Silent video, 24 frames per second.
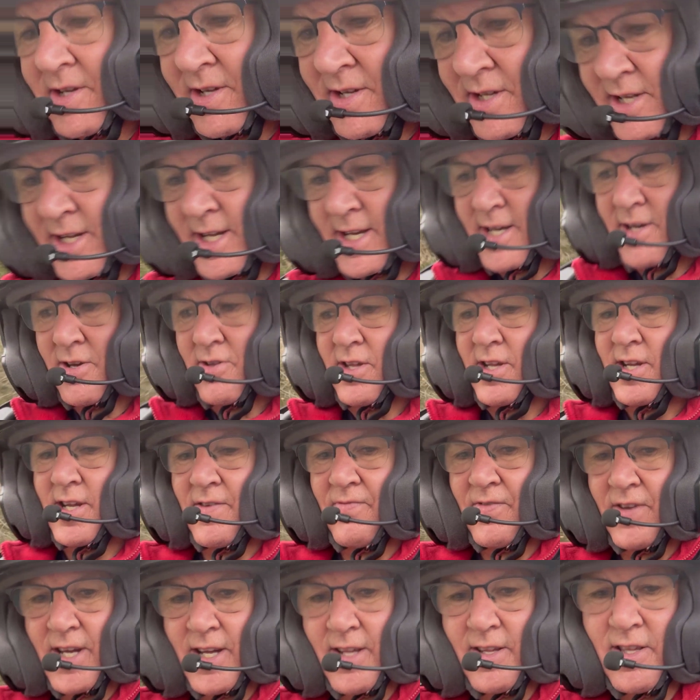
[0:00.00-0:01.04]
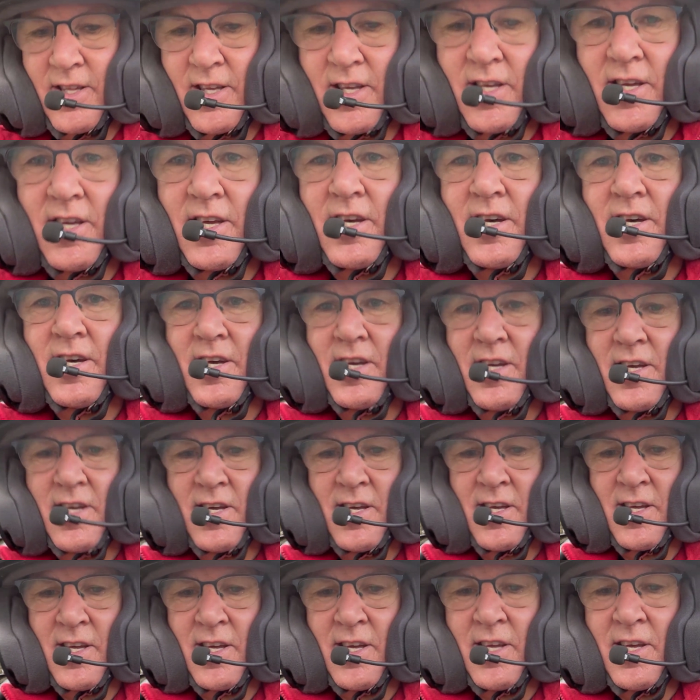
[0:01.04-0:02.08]
now that I've got the
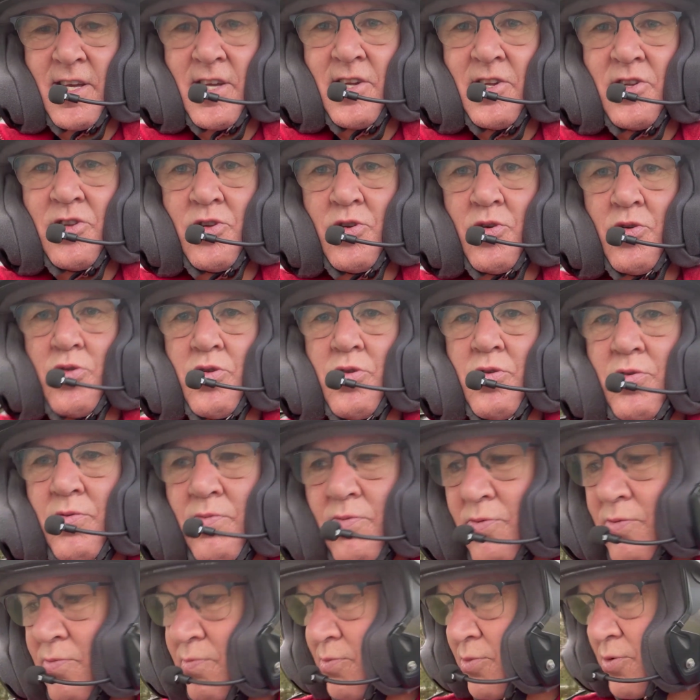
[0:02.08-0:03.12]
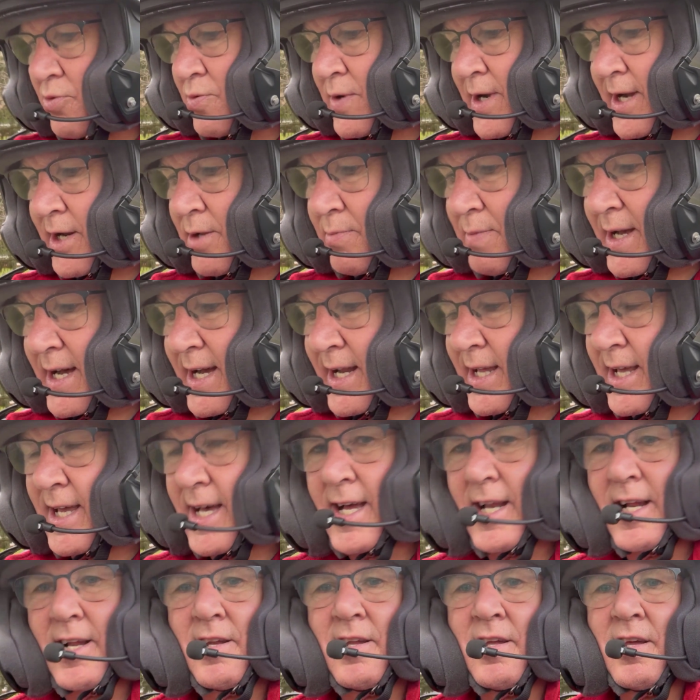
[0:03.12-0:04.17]
new throttle body
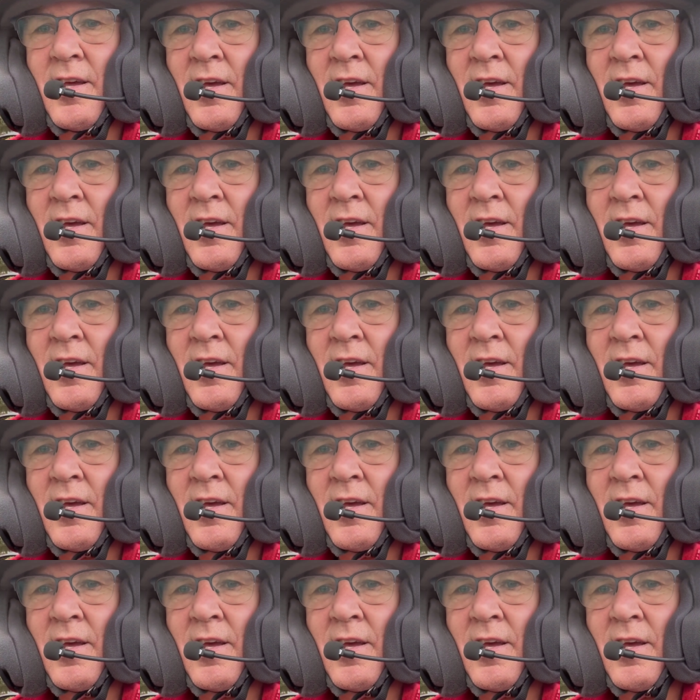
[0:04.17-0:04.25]
on it.